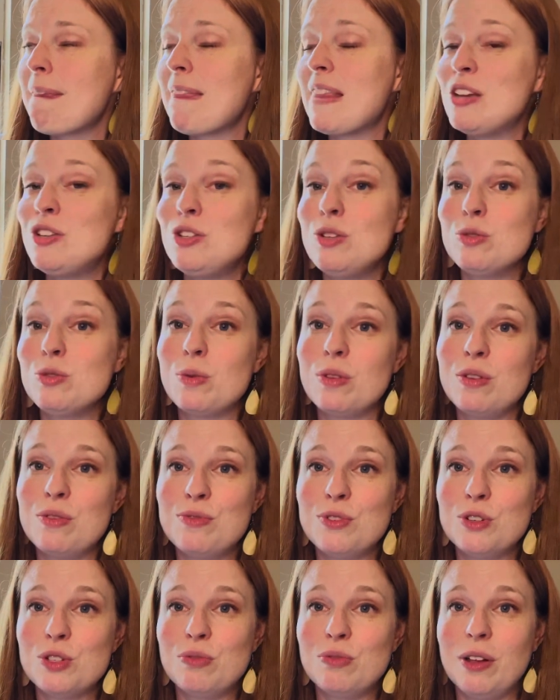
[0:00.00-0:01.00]
She was one of the
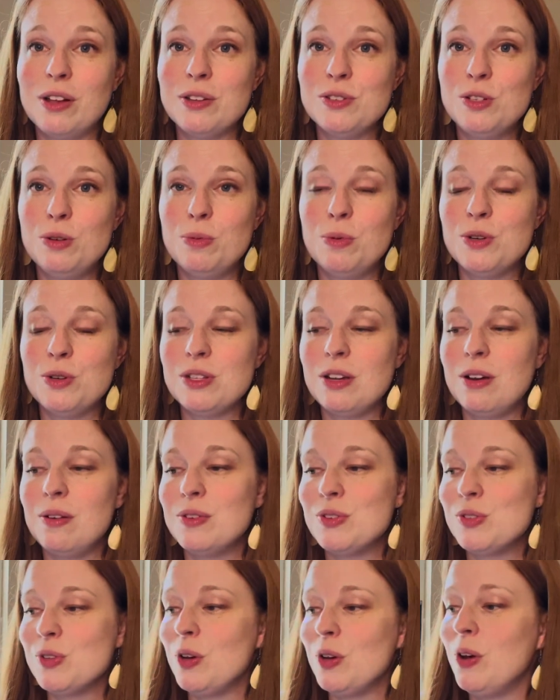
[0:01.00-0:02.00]
first Flosstubers I ever
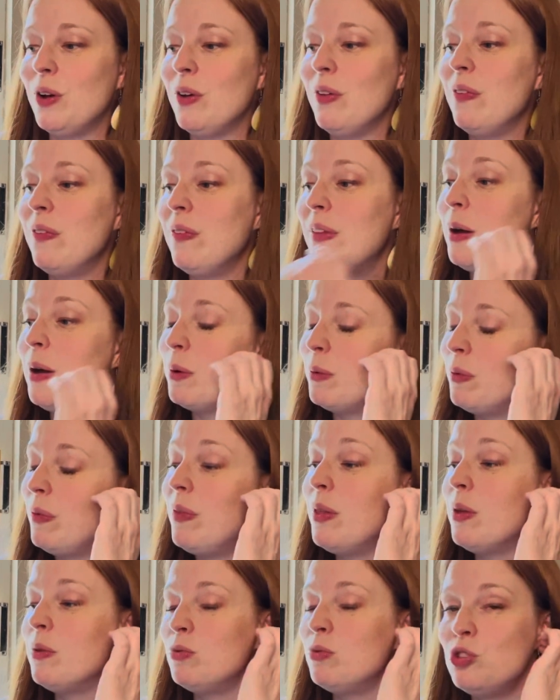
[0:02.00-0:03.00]
saw.
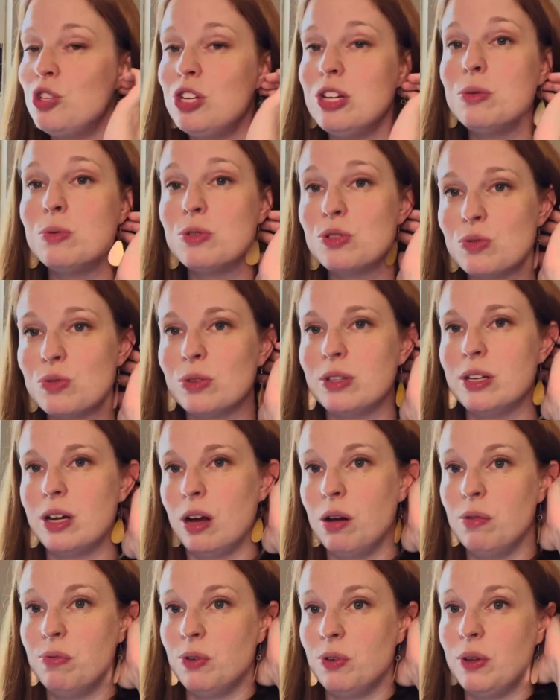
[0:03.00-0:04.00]
She was really
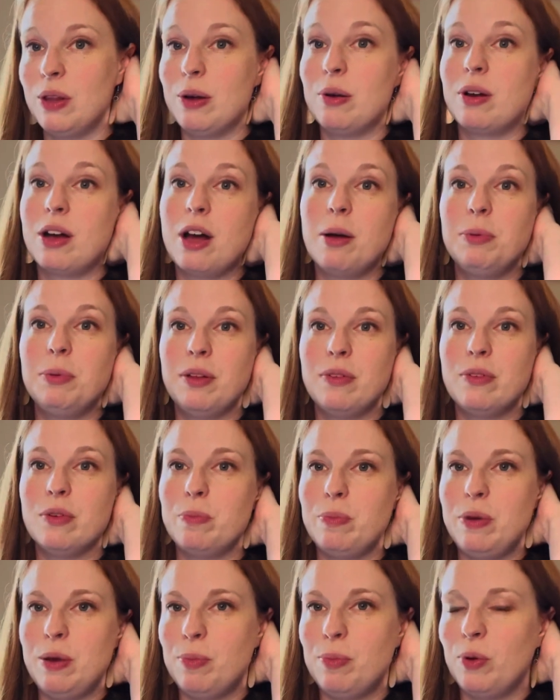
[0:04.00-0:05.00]
helpful. There were a couple other
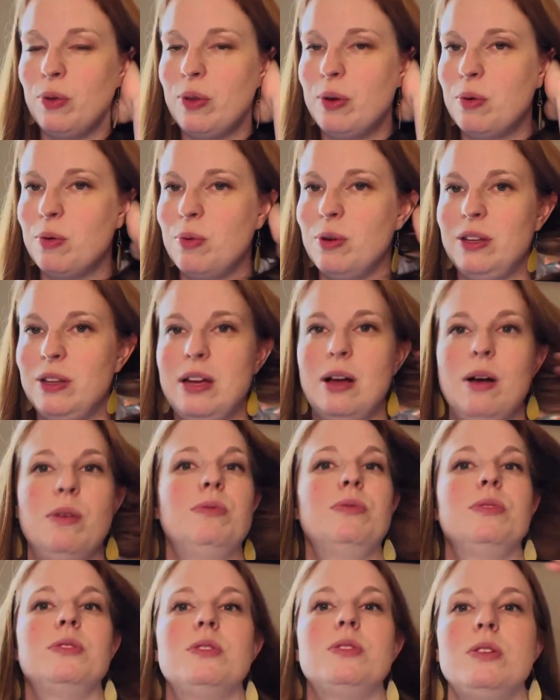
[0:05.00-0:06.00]
people that were really
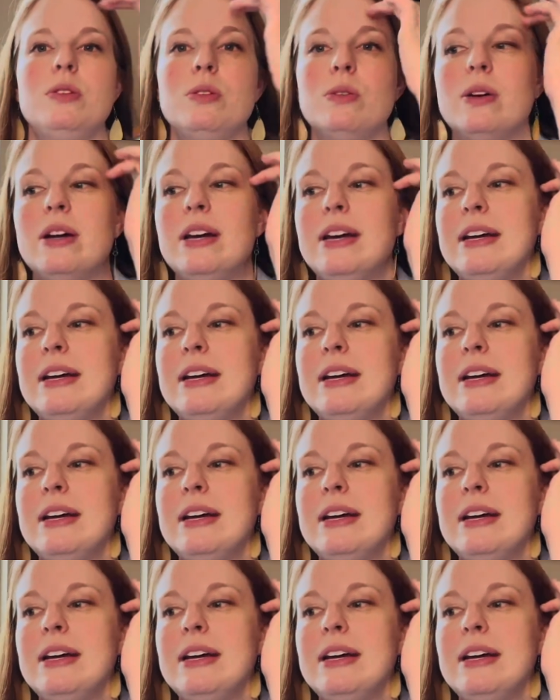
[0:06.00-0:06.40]
helpful too.